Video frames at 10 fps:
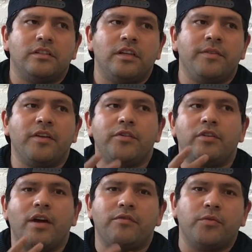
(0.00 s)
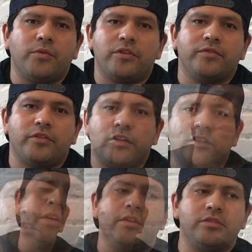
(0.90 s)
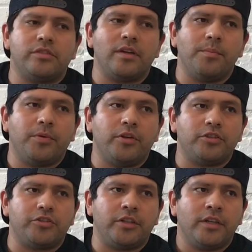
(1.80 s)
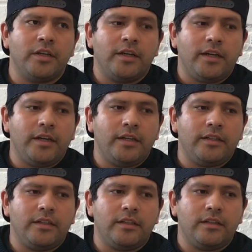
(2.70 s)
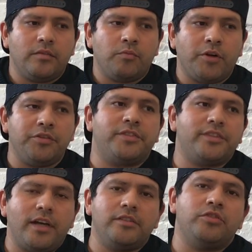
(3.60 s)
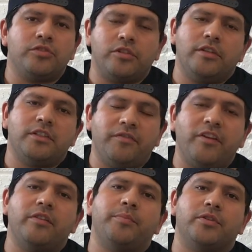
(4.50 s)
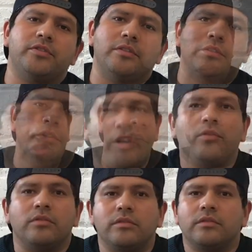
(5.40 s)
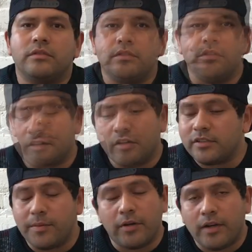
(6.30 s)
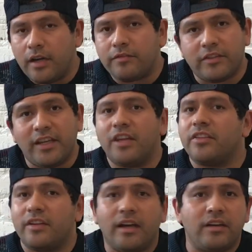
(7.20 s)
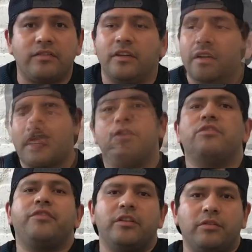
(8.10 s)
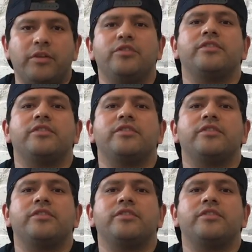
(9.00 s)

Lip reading: even if you don't have the words for it. So Jarocho is some poetry, and what you sound usually is very personal. Struggle. You know, it talks about life, death, life, how you feel, what you're